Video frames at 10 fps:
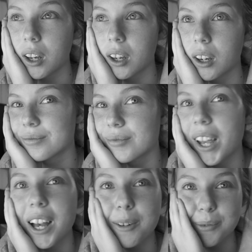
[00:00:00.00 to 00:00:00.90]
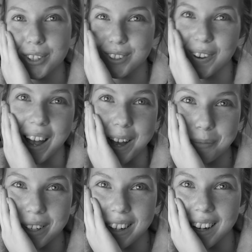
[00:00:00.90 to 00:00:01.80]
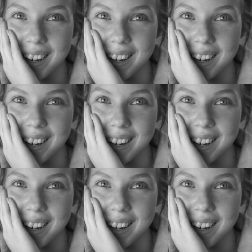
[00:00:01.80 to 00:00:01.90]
And yeah, I'm just so happy right